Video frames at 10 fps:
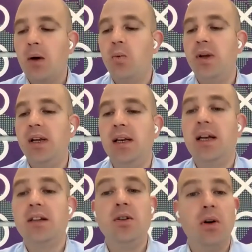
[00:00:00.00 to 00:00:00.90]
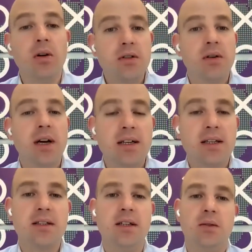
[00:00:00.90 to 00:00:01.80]
We let you also
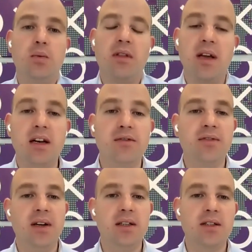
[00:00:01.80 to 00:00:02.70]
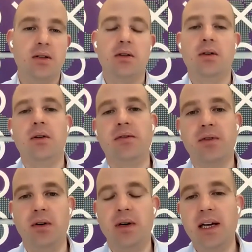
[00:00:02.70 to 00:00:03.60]
access it with NFS
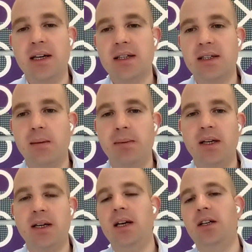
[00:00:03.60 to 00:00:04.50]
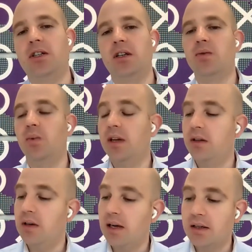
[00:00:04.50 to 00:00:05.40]
for your legacy applications. We
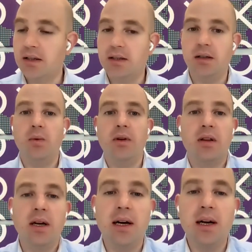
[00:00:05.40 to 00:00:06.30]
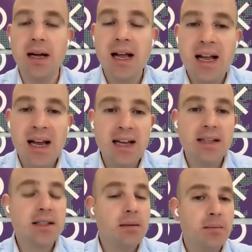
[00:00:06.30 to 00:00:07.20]
let you access it with
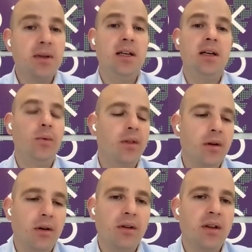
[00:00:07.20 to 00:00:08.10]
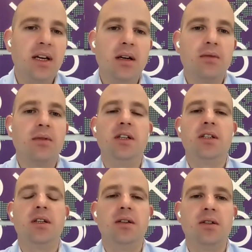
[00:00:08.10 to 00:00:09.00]
SMB, with all the
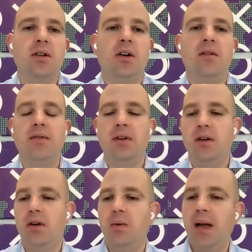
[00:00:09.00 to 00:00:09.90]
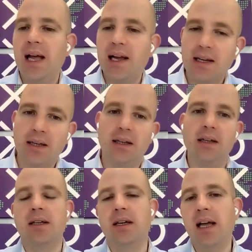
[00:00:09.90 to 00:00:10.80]
integrations of,
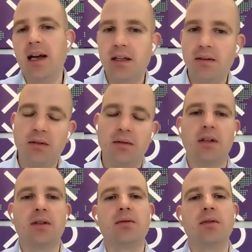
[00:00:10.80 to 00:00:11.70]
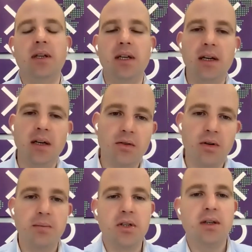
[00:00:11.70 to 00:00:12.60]
ACLs and Active Directory and
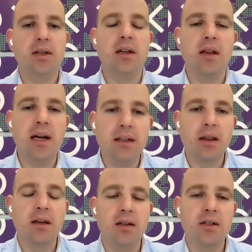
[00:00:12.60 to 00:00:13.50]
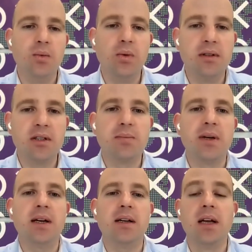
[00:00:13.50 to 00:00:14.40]
encryption and the other things you would
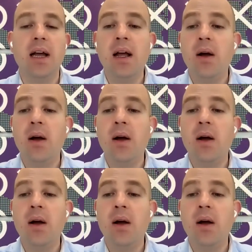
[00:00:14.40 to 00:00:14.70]
expect.